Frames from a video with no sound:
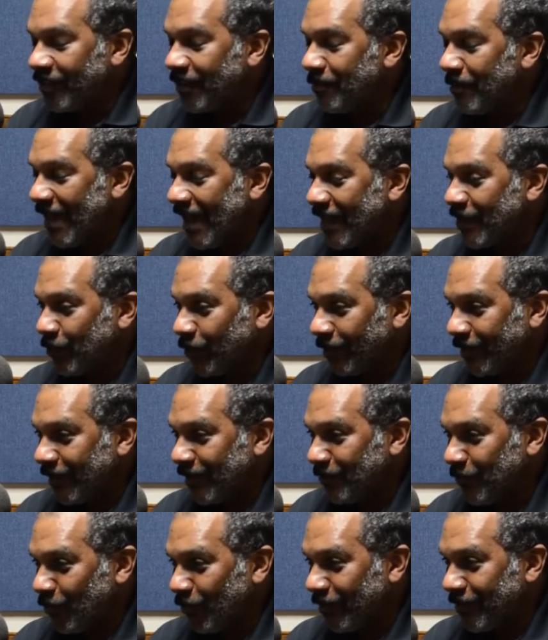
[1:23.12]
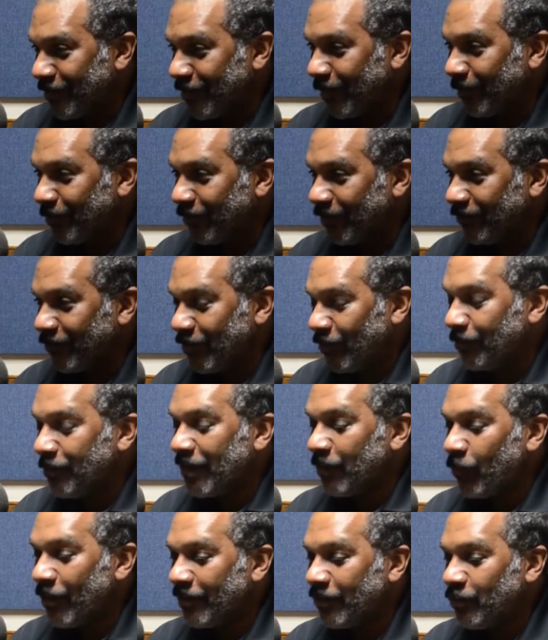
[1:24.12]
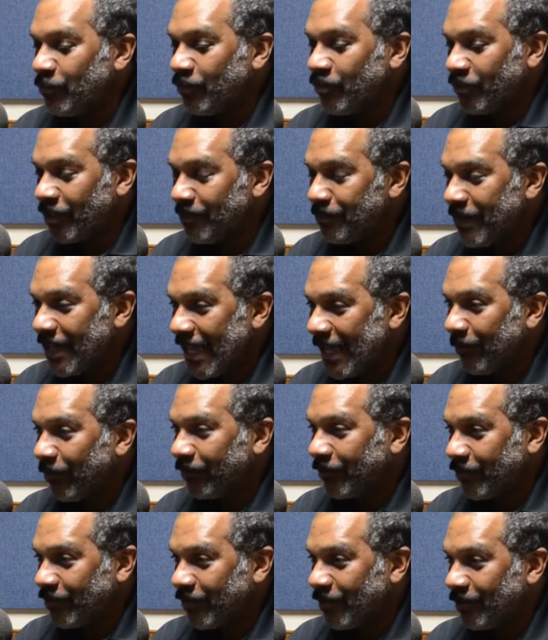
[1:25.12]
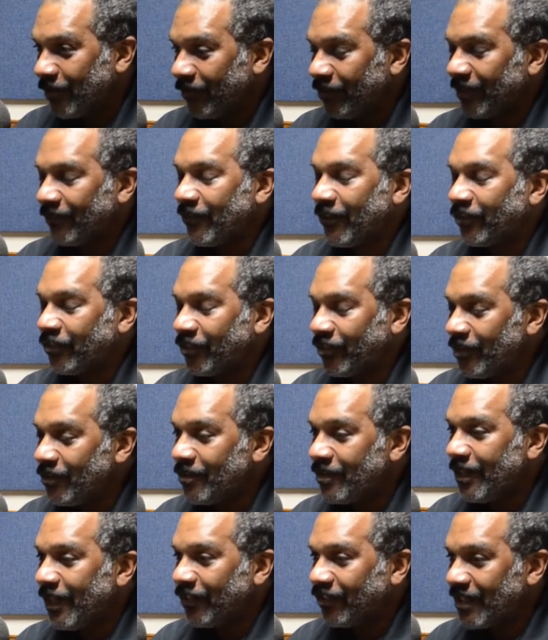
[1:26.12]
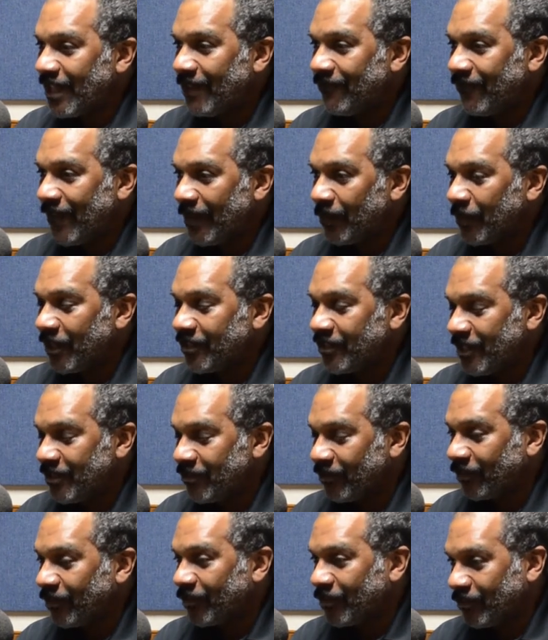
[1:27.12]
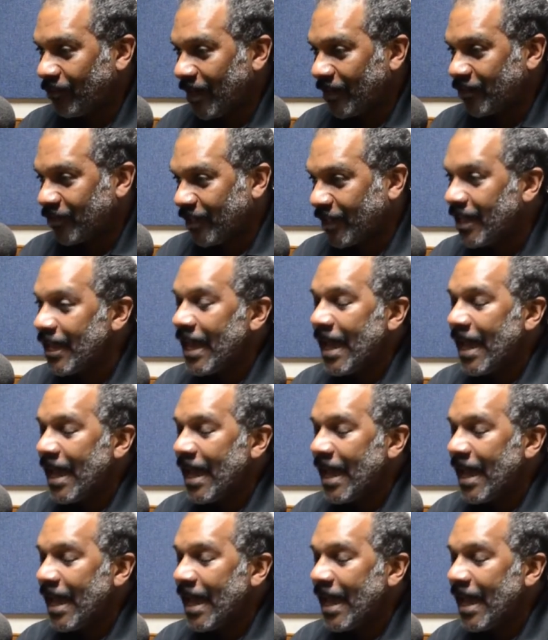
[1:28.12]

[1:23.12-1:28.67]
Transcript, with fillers: manual anymore in terms of doing. But what you should be able to do is if a student is not following a teacher's instruction,